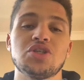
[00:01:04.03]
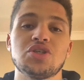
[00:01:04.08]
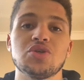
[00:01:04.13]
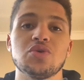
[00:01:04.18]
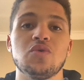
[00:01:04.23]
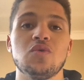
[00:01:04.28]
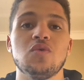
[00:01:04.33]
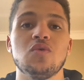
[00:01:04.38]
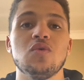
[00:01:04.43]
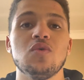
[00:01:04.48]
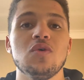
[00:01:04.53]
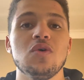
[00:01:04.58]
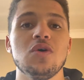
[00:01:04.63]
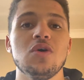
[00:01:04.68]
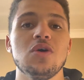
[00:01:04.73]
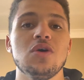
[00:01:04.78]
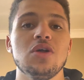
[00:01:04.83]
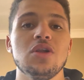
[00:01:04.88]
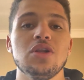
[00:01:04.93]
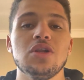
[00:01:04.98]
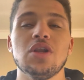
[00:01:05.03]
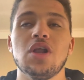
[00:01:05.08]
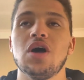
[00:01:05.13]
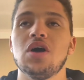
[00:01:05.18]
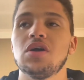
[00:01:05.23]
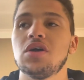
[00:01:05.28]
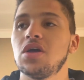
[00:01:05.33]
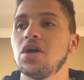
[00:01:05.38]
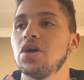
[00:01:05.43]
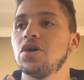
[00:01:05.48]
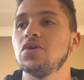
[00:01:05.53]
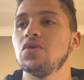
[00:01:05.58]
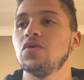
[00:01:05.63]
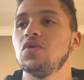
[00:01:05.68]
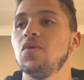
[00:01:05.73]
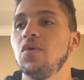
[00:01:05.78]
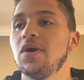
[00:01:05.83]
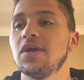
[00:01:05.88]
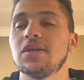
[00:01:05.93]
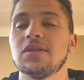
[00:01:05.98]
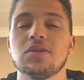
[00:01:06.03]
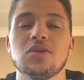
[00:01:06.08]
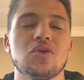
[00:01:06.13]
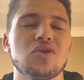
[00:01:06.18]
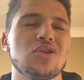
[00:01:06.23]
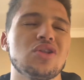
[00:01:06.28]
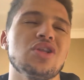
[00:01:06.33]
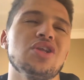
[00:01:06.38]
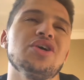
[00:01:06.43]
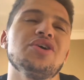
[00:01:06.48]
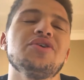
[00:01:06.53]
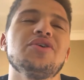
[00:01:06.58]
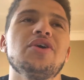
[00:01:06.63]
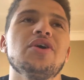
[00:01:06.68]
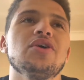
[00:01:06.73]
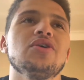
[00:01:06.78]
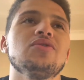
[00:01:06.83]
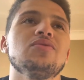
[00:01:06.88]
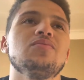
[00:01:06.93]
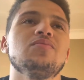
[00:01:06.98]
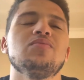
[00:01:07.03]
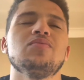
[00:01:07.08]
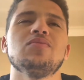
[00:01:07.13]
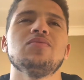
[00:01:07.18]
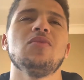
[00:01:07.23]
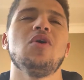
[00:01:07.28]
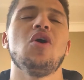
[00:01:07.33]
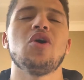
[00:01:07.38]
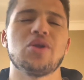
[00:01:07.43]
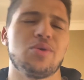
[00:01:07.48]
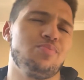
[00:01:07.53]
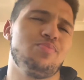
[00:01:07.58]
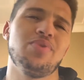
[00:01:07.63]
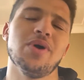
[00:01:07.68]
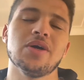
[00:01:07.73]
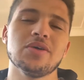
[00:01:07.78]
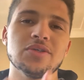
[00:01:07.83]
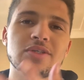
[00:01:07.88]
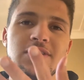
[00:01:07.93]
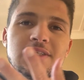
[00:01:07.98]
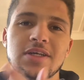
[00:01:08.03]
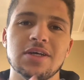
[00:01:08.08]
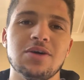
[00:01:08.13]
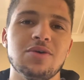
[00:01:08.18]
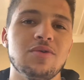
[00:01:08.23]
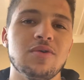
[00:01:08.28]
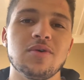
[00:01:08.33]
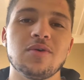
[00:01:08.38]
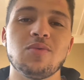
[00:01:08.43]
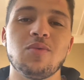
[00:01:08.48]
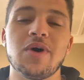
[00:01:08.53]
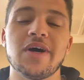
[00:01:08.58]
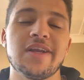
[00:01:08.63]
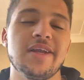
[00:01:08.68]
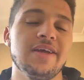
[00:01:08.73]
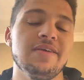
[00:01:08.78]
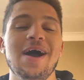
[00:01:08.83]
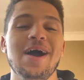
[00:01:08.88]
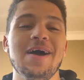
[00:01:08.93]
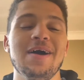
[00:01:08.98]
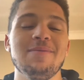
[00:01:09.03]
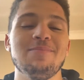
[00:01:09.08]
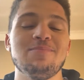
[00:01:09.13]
store logo or what, not logo, on a poster or whatever.